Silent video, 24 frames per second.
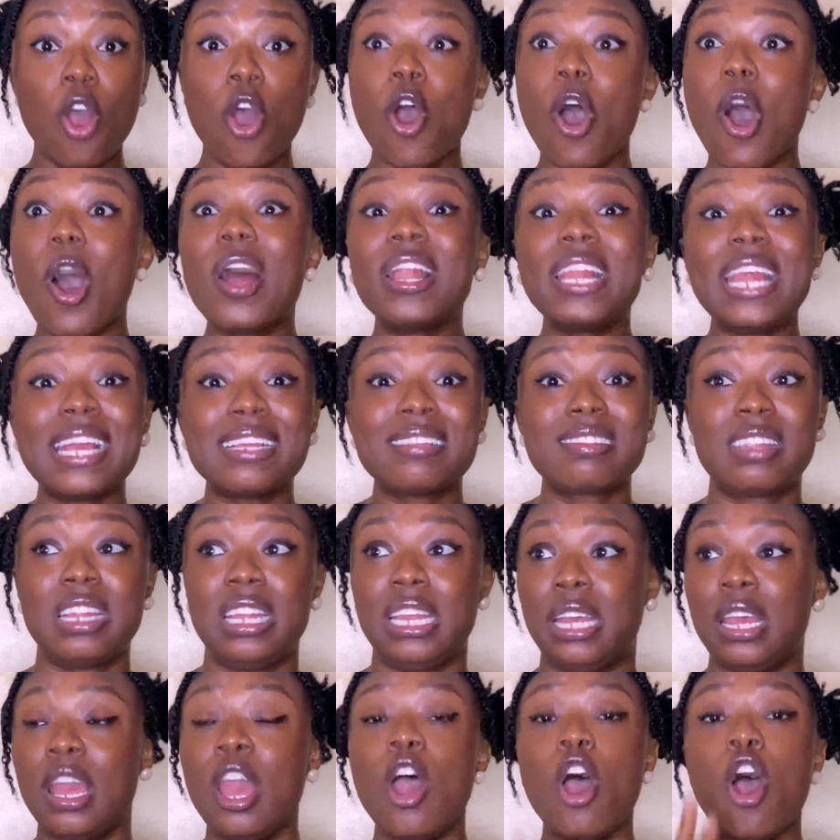
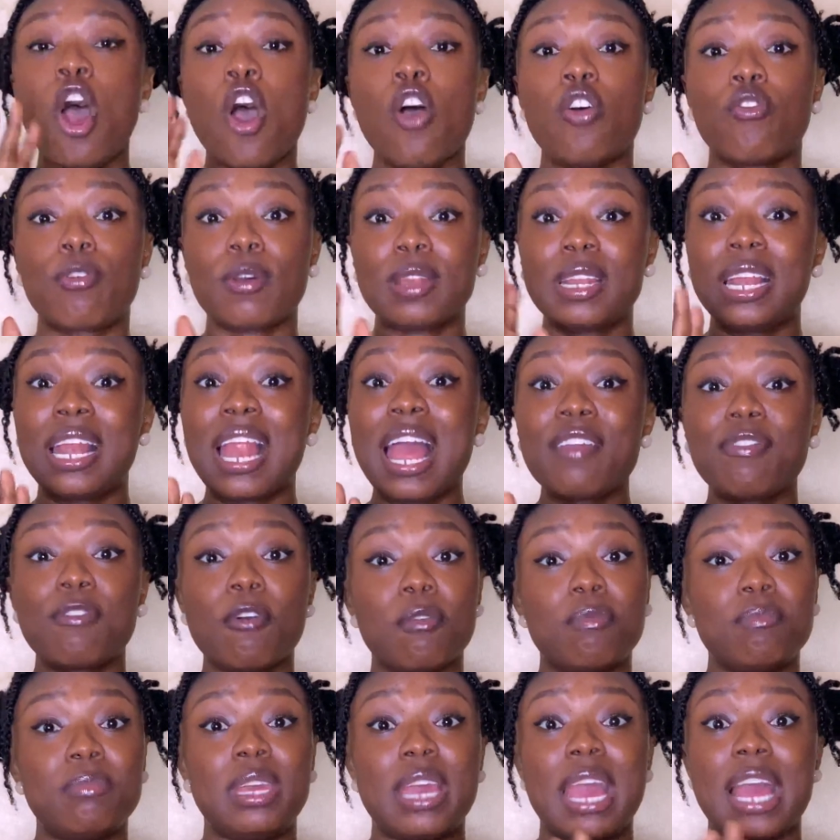Honestly, for the life
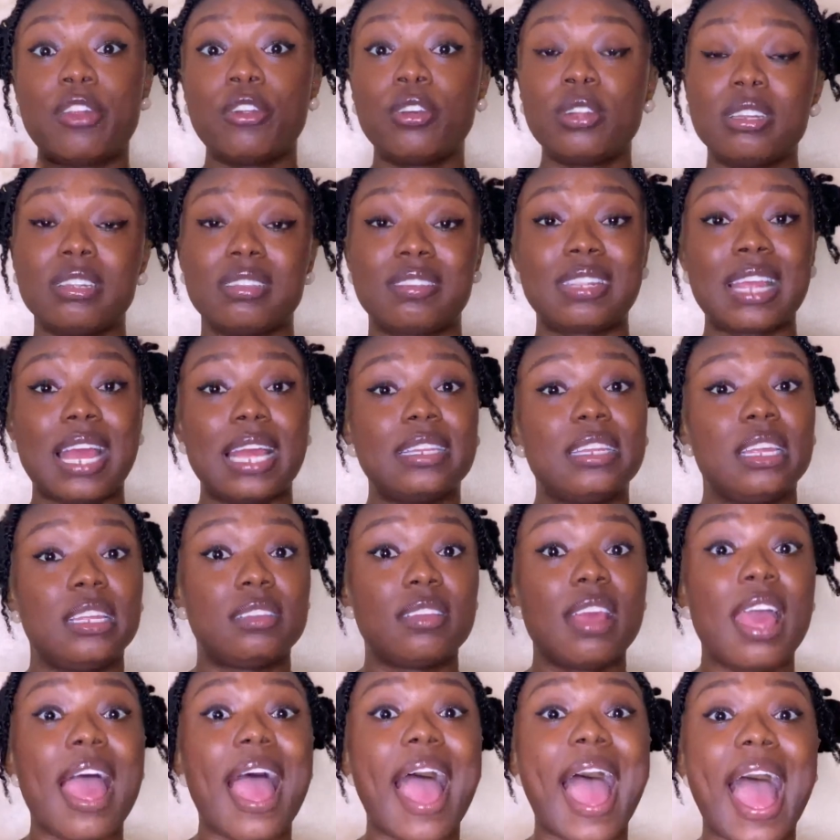of me, I don't understand it.
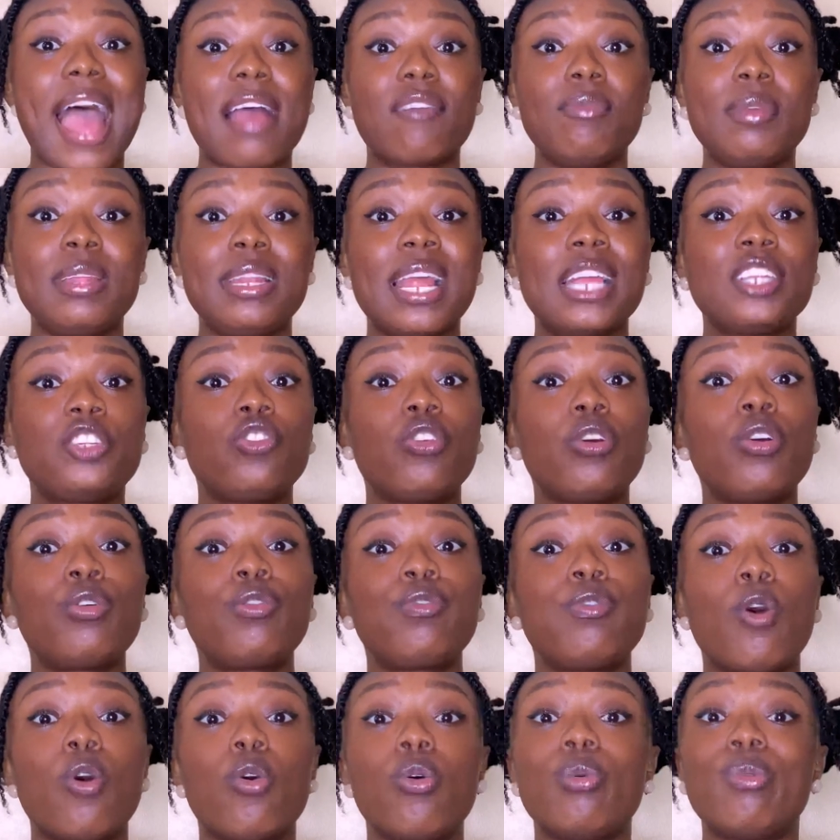I've been natural
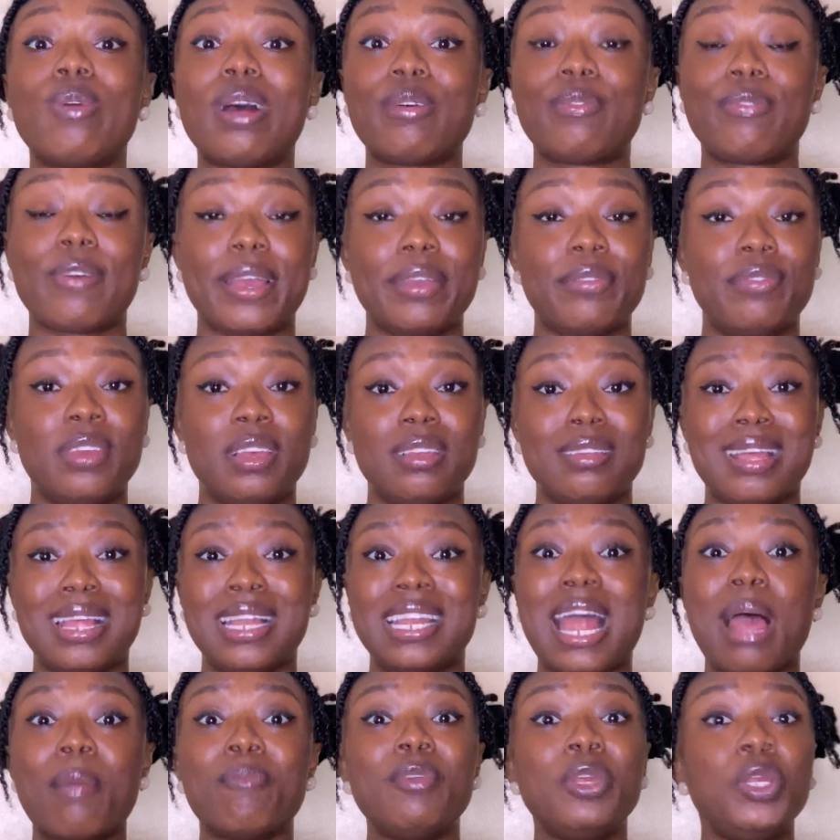for over 5 years and
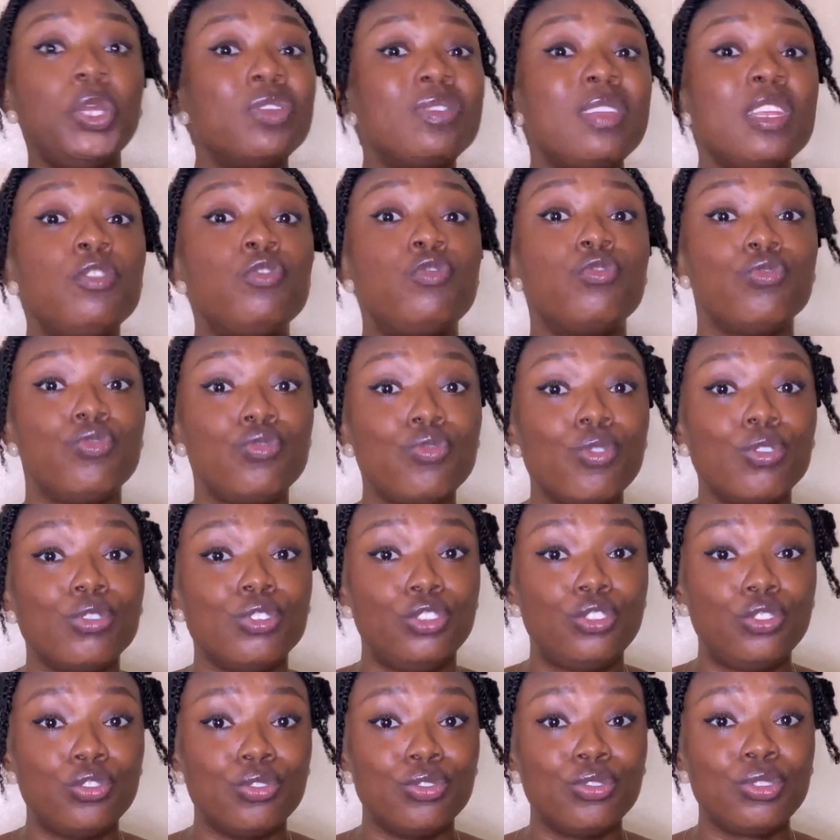I've been using Dudu
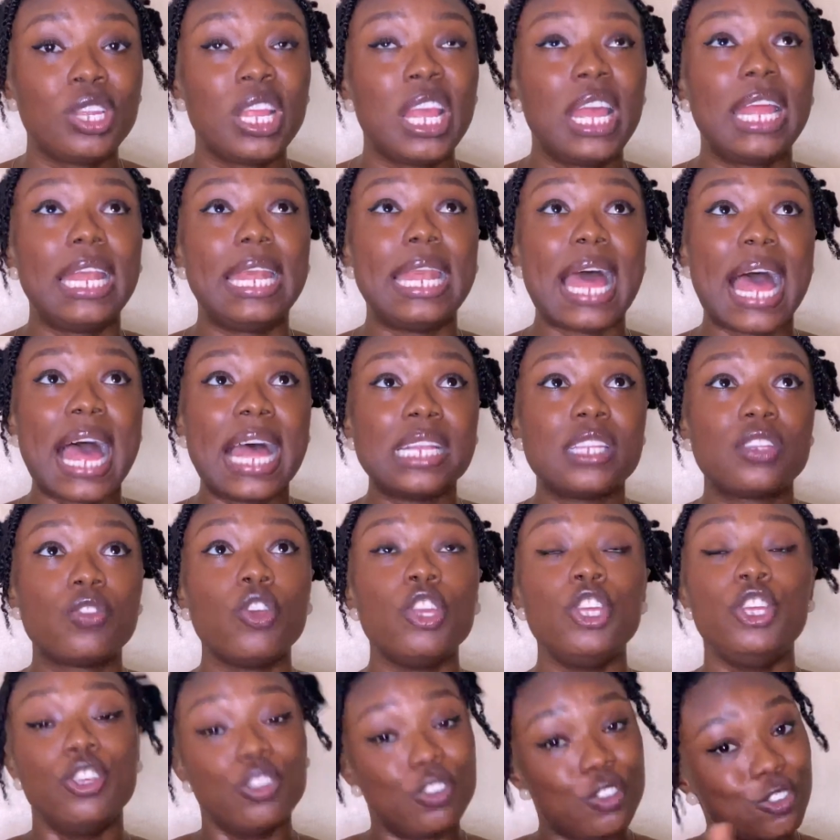Oshun that
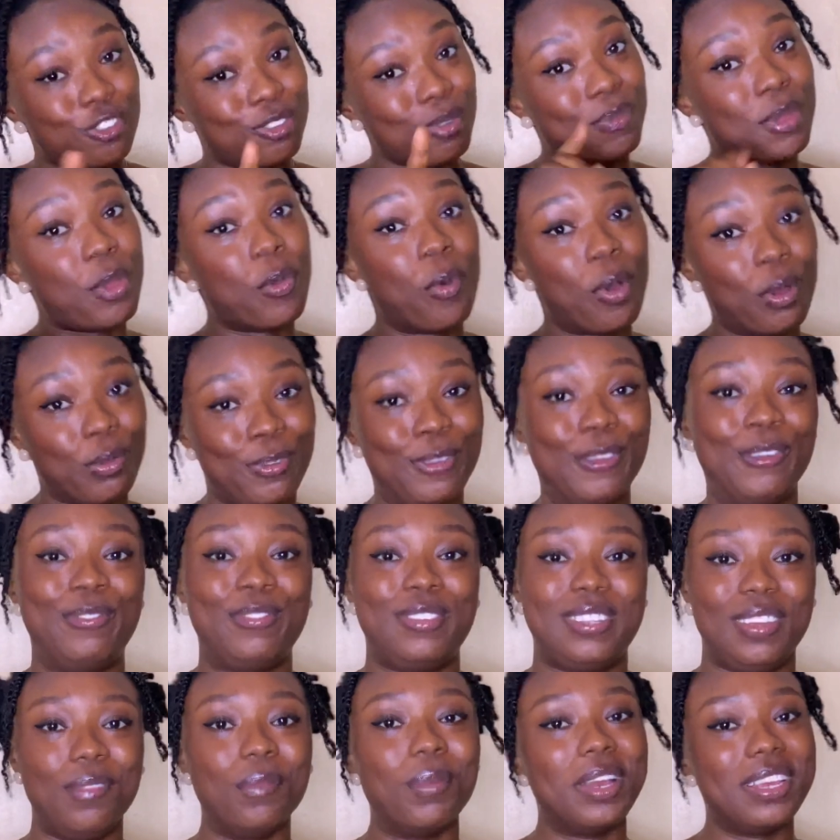used to be
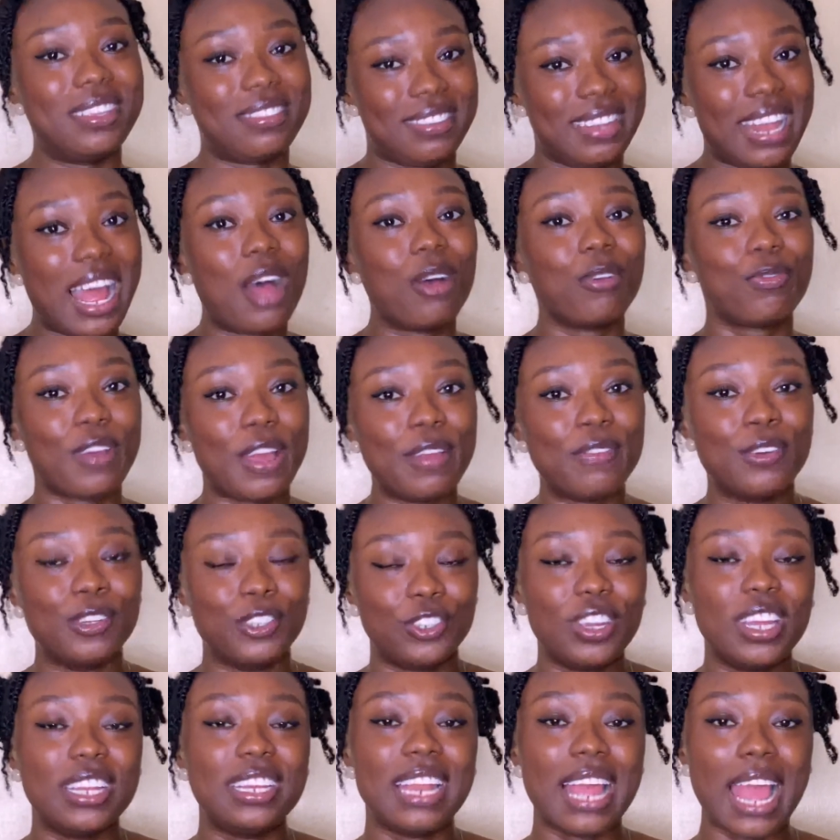150 but it's now
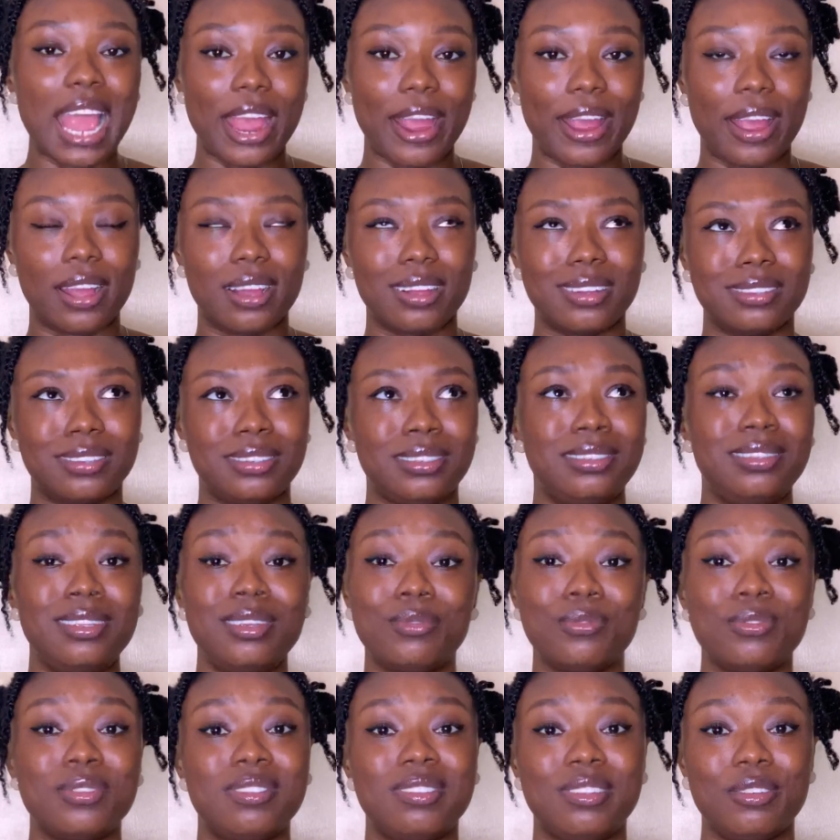500 naira. Is it
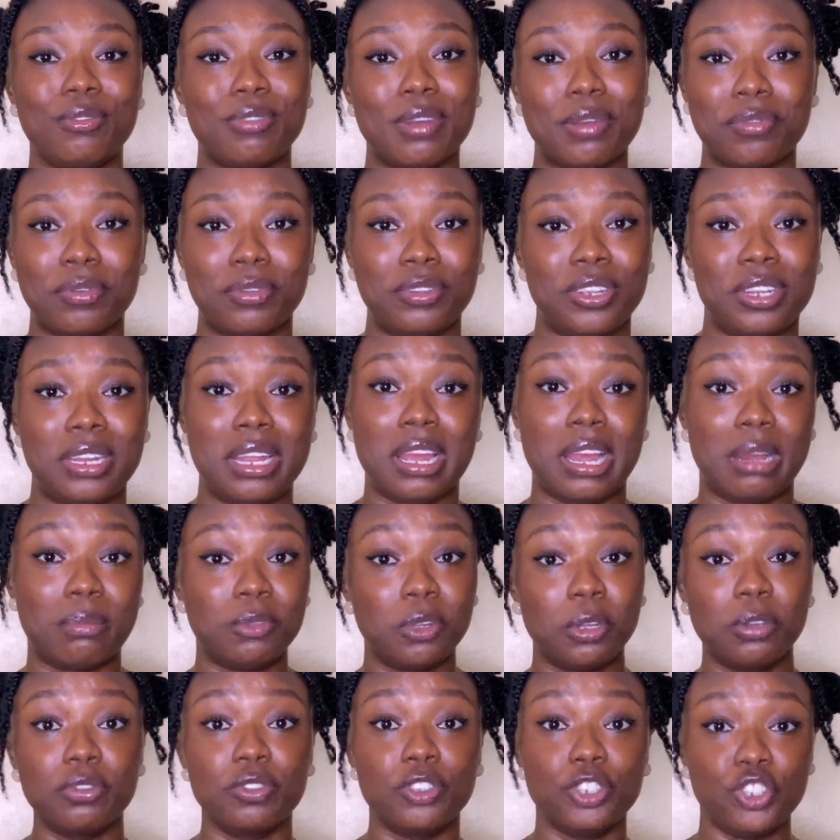even still 500 naira? I'm
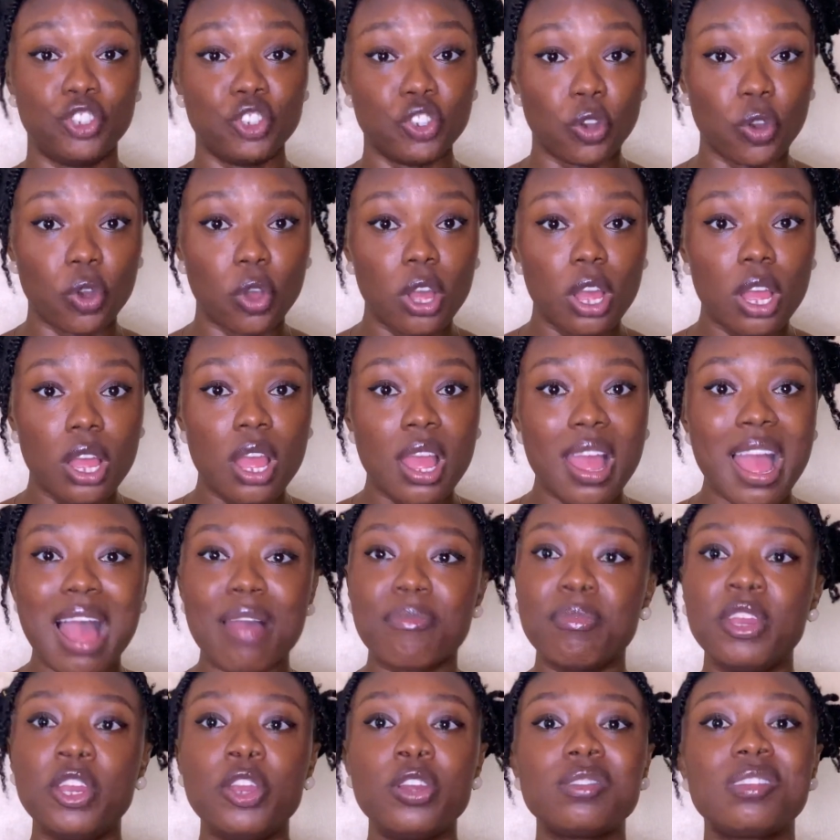not even sure. I've
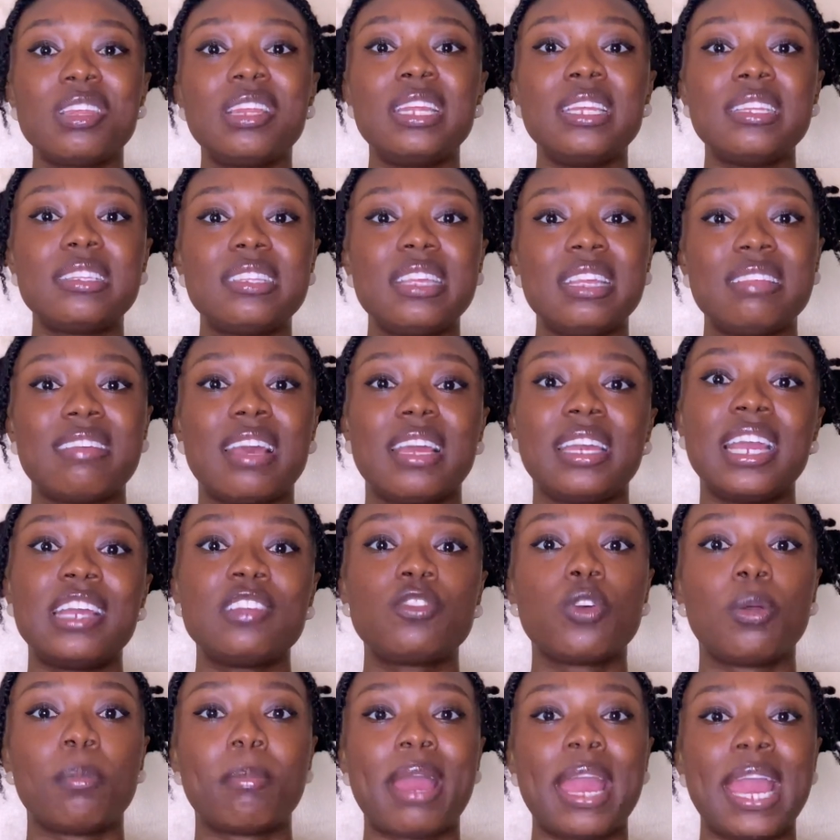been using it since, and guess
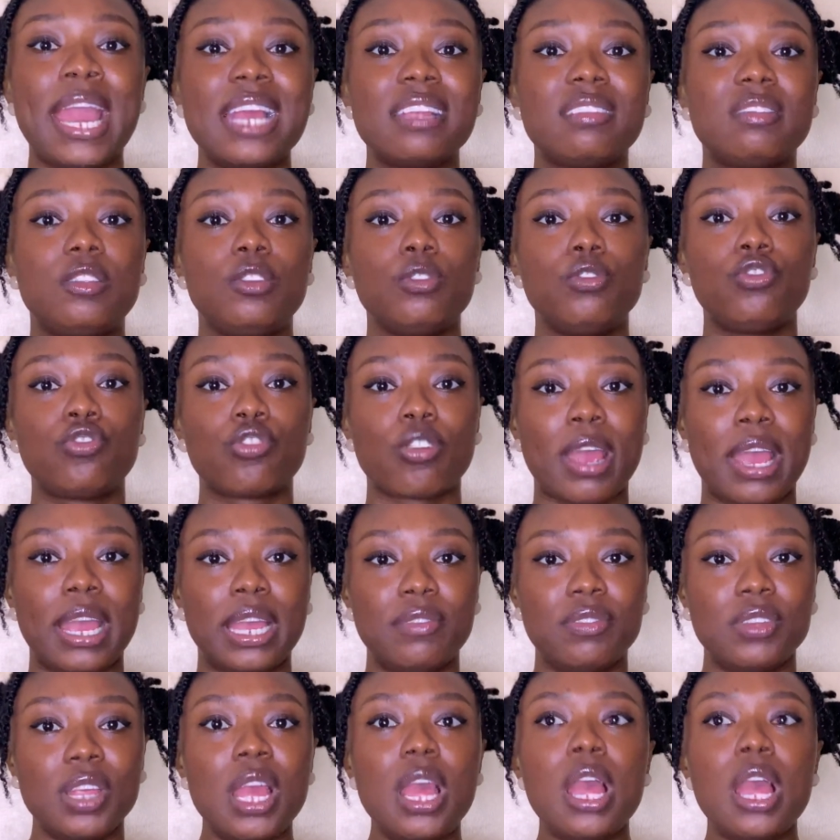what? My hair still tried.